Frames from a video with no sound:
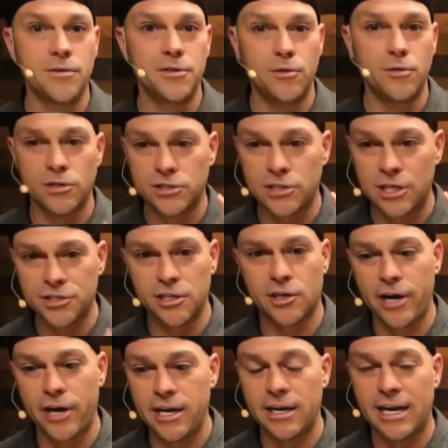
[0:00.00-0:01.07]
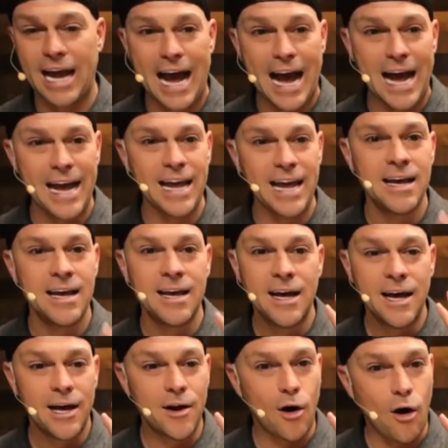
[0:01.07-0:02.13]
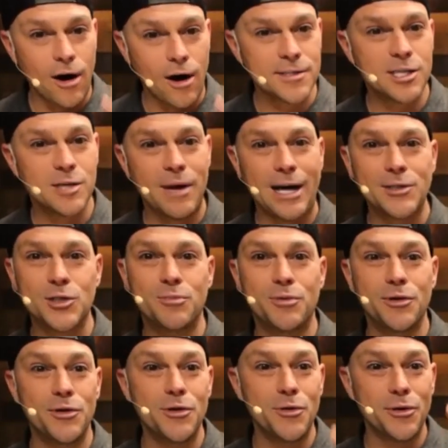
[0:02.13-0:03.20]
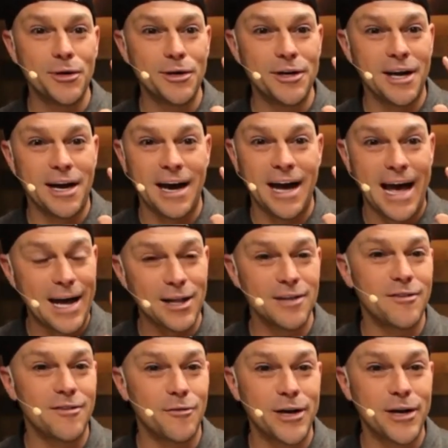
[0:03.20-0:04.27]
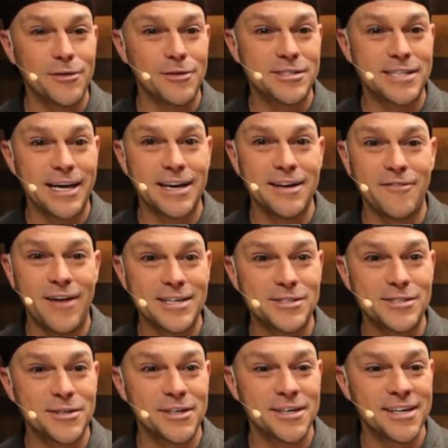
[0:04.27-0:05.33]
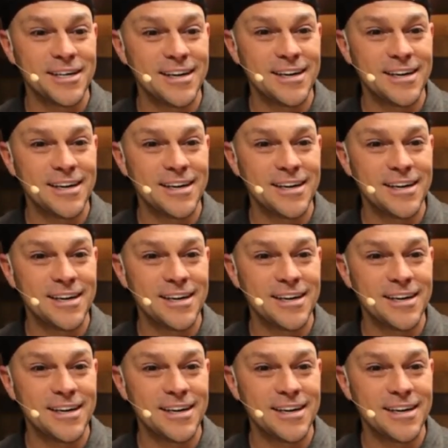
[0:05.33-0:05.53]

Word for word: You are such a great guy, an awesome entrepreneur, a hell of a real estate investor.